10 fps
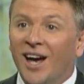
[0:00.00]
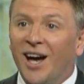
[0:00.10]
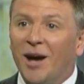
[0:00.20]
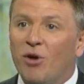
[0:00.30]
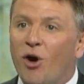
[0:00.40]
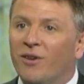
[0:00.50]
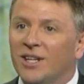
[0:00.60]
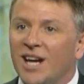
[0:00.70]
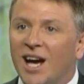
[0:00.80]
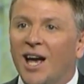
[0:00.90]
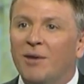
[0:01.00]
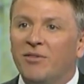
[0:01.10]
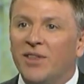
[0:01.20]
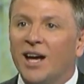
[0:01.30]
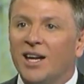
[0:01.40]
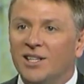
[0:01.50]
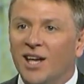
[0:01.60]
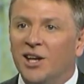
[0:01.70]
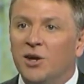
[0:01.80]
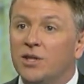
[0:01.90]
Um, over time, if that
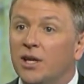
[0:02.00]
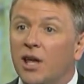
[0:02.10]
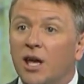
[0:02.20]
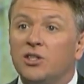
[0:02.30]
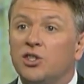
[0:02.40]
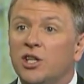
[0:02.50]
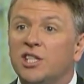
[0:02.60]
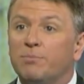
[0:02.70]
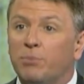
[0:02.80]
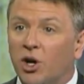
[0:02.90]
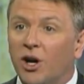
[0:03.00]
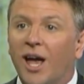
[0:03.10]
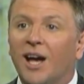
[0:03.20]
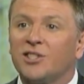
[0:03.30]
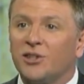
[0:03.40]
continues, it, it should it's a good thing because,